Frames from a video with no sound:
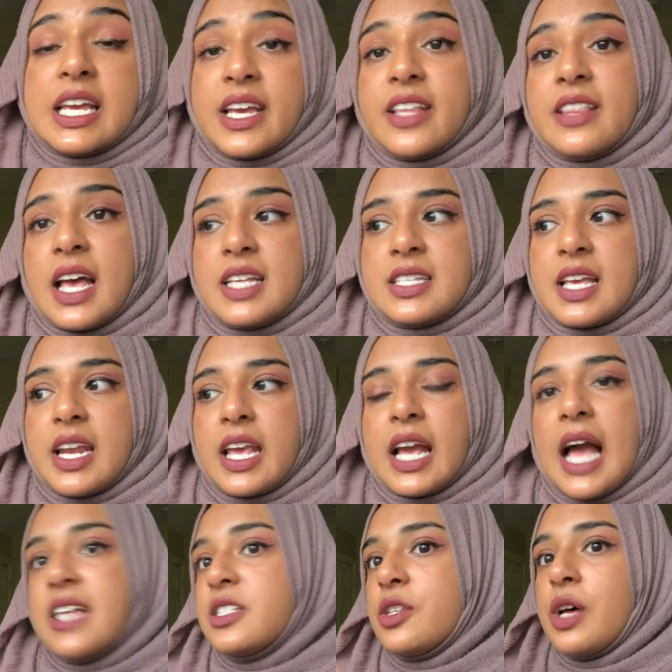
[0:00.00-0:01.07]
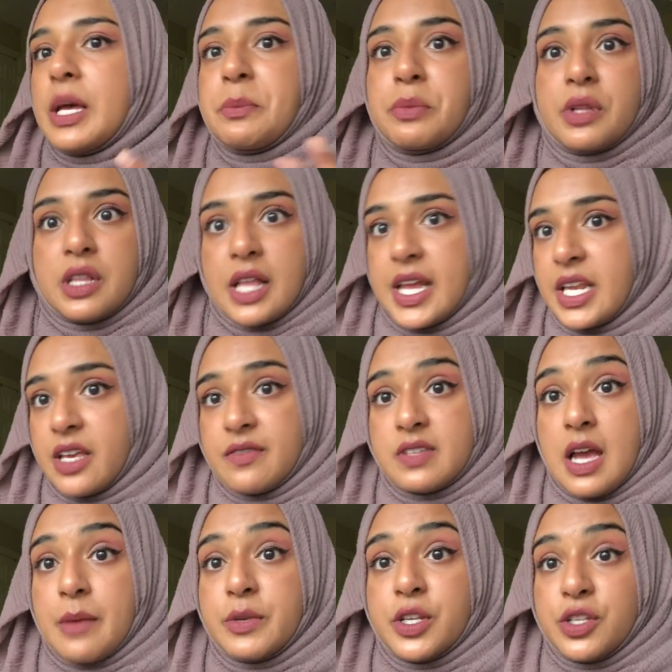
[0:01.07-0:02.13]
in that setting. I still had plenty of
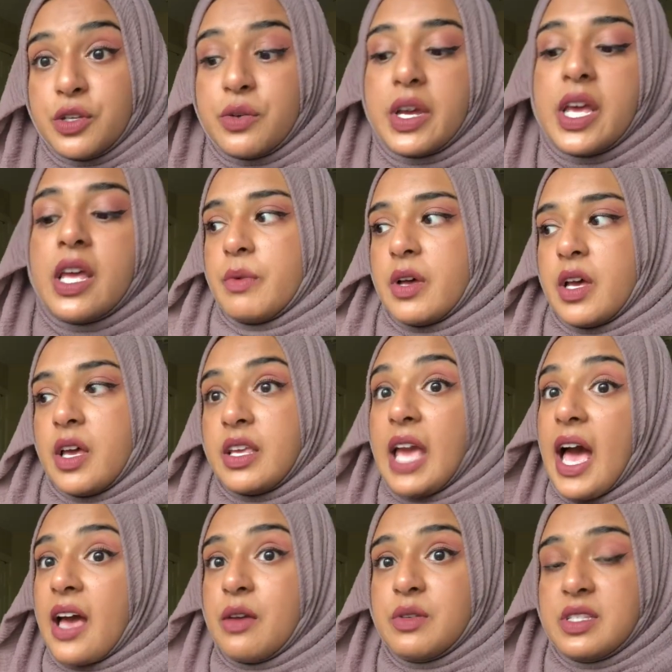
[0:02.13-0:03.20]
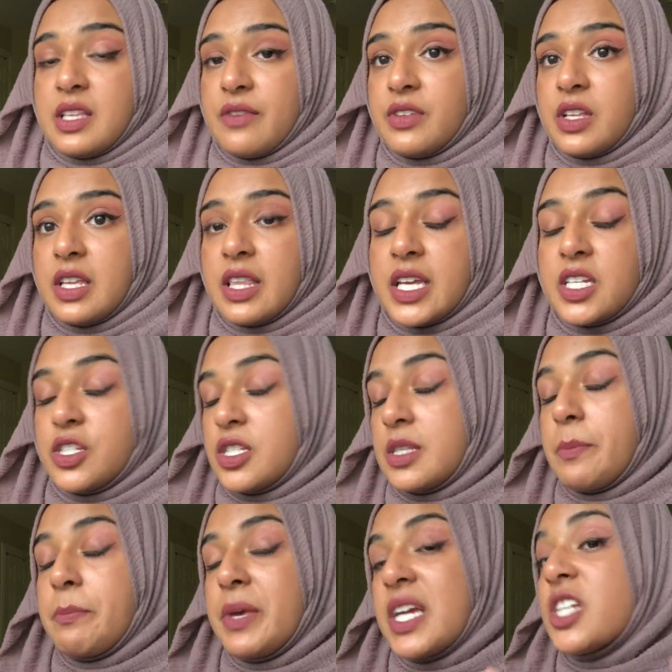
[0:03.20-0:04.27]
time to do it, but yeah, it was definitely like just
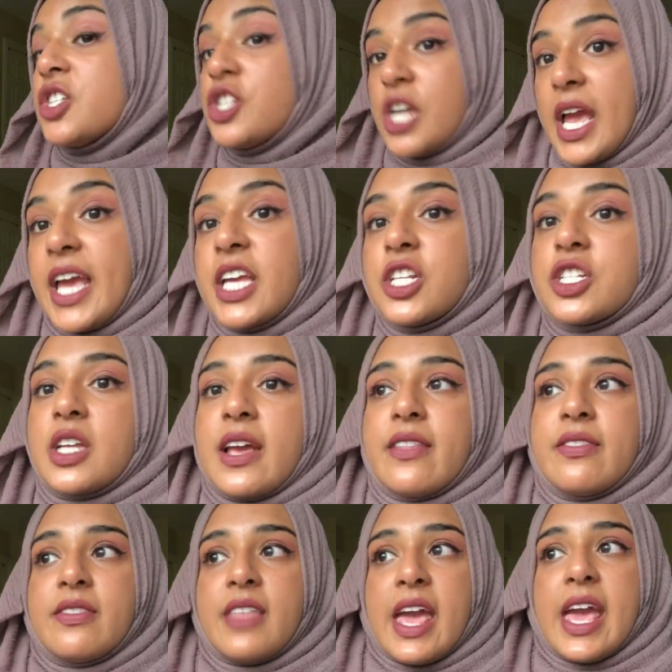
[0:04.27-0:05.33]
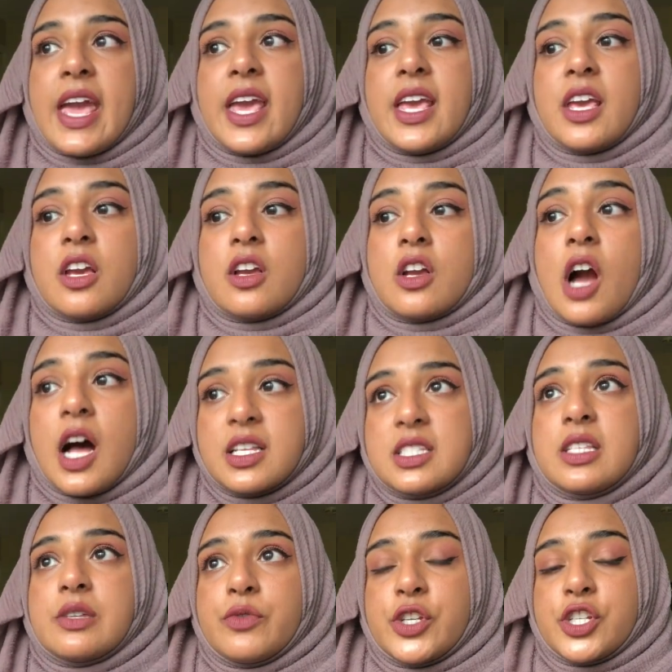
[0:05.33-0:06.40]
a big change. And they
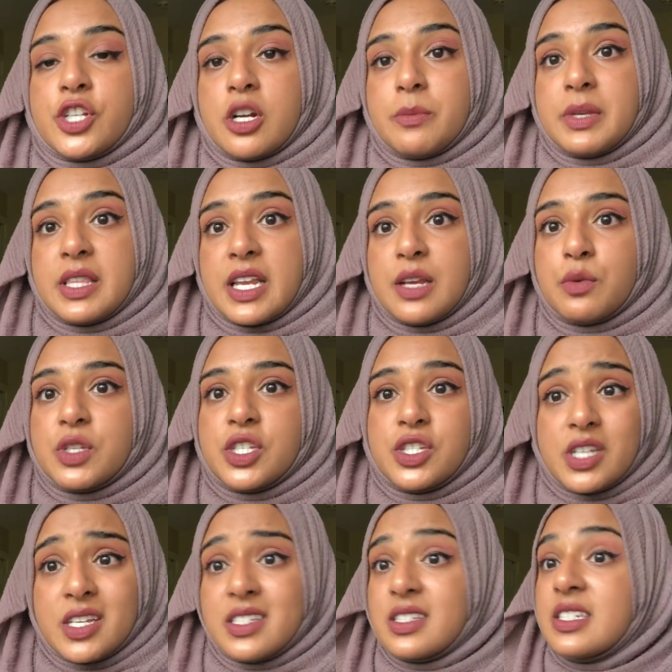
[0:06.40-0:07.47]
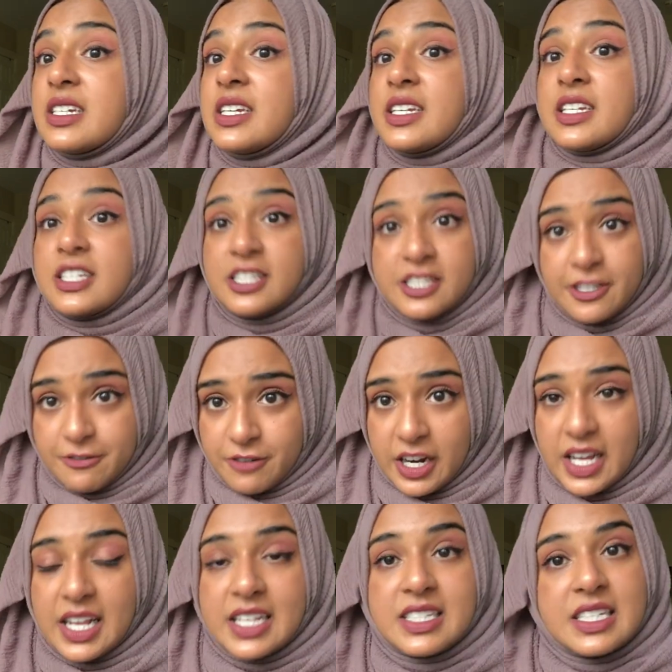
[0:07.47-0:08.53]
constantly reassured me that it was just
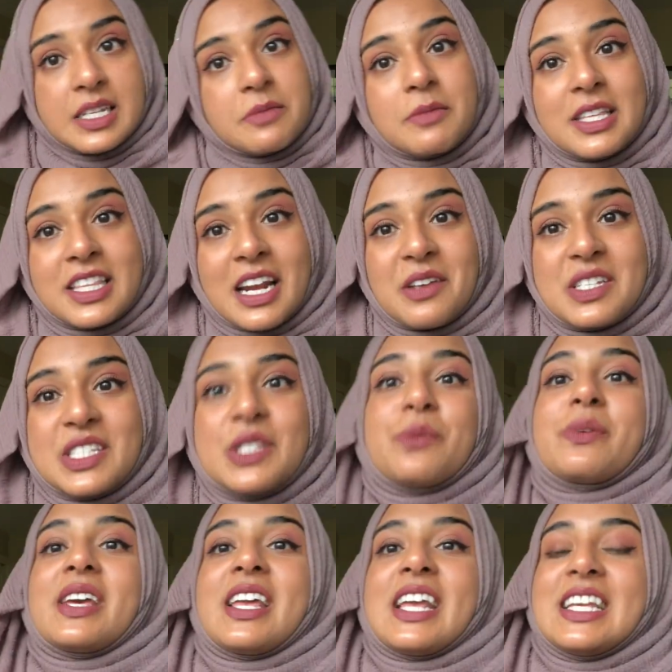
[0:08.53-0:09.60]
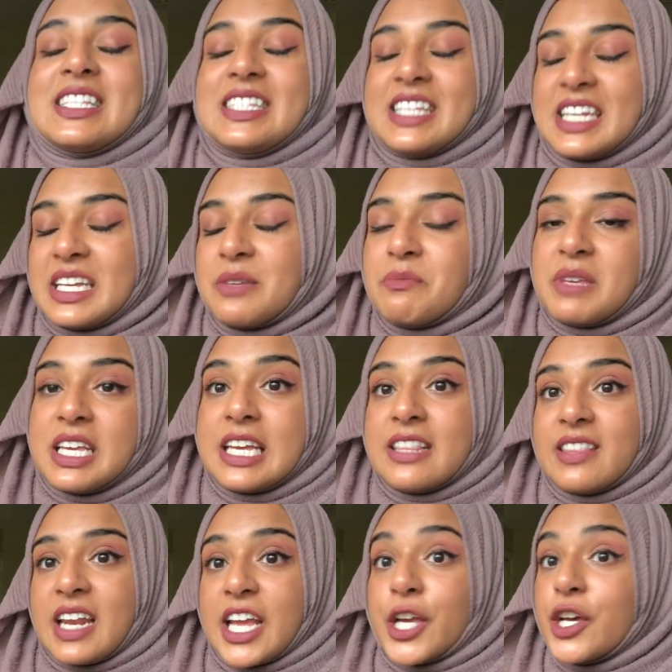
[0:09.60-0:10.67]
different. It didn't mean that I was stupid. It didn't
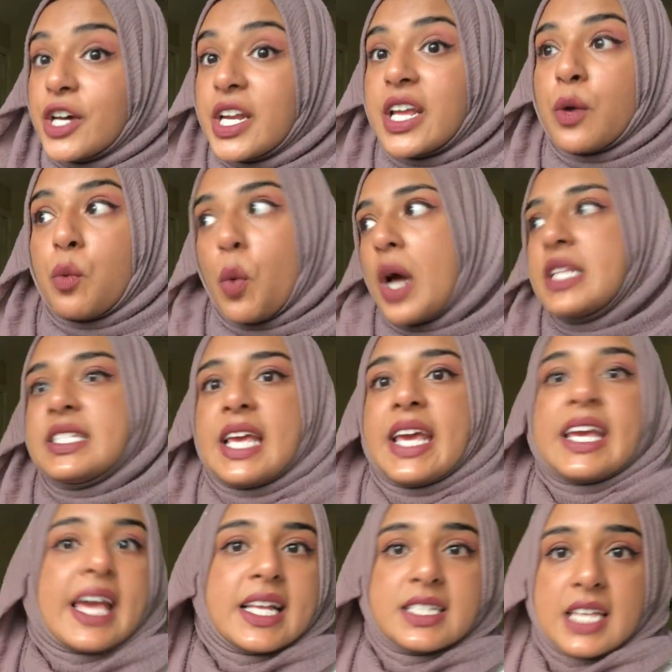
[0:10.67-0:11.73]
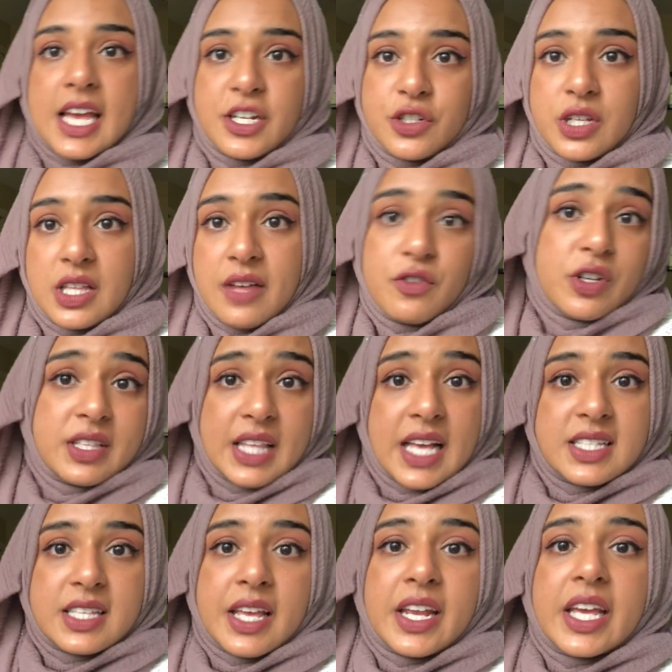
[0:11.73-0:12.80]
mean that I couldn't one day get to entry level in
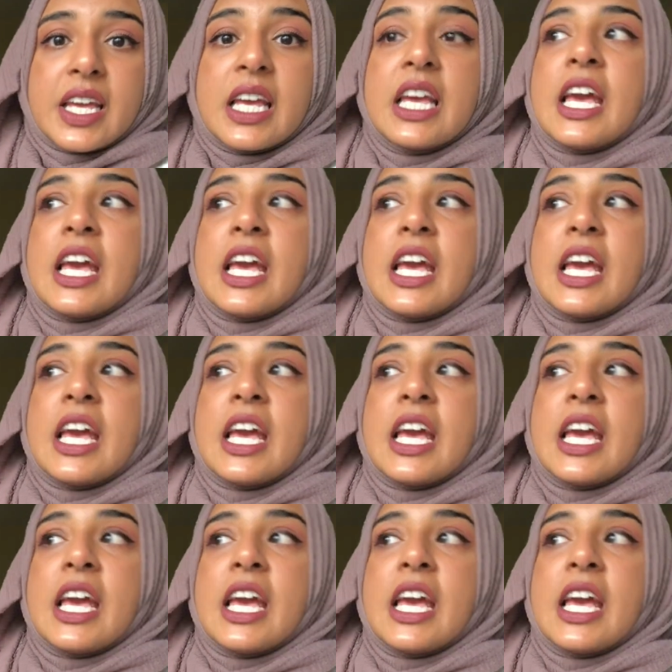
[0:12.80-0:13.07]
that setting.